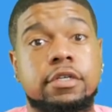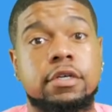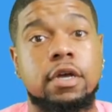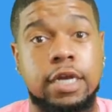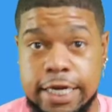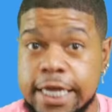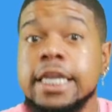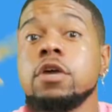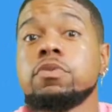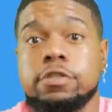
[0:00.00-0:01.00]

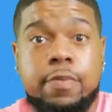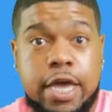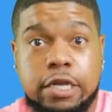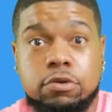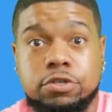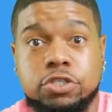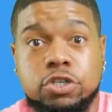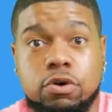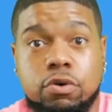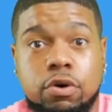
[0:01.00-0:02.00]
Nene was made on the
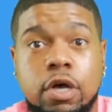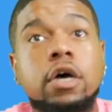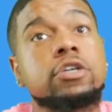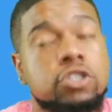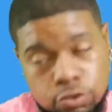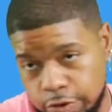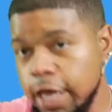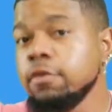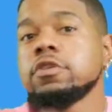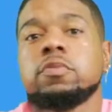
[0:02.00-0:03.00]
show.
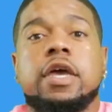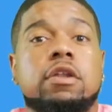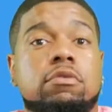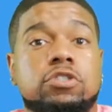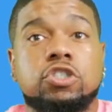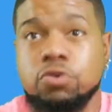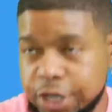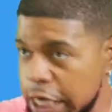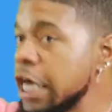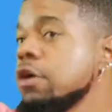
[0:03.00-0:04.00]
Sheree was made on the show.
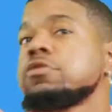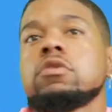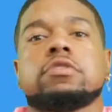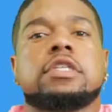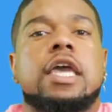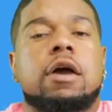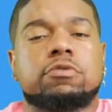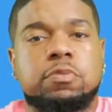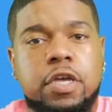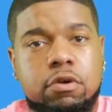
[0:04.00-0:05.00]
Kim Zolciak was
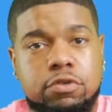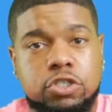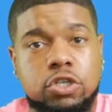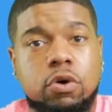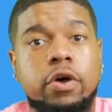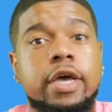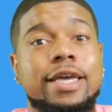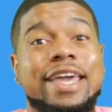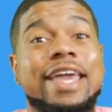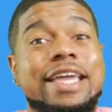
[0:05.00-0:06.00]
made on the show.
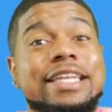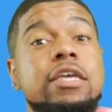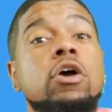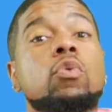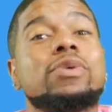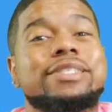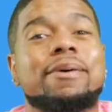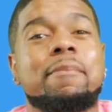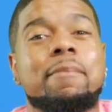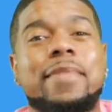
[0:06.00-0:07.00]
Kandi was
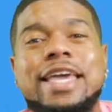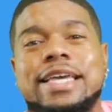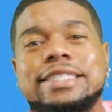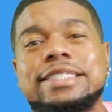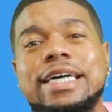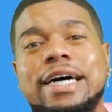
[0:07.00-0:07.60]
made.